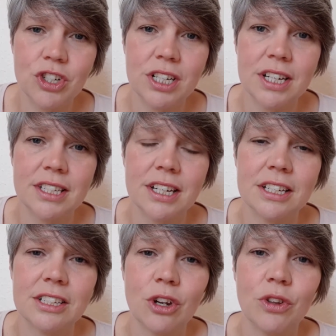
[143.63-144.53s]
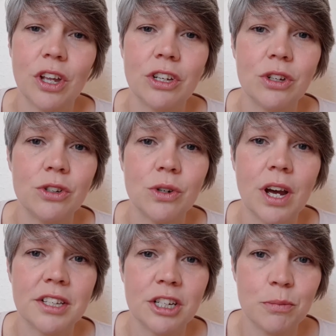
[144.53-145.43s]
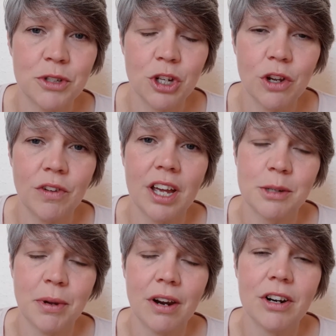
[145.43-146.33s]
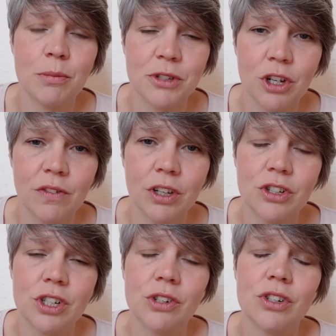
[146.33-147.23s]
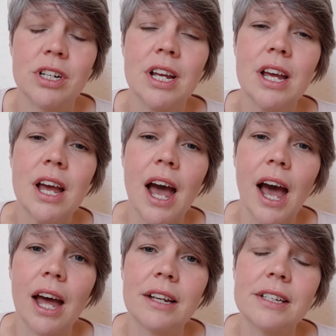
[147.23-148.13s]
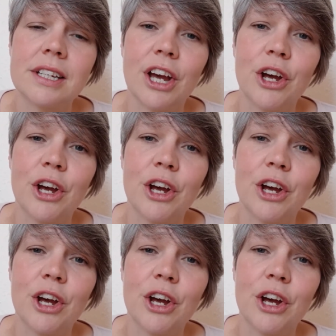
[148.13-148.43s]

She does it so that you do it as an observer, as a parent observing your children, and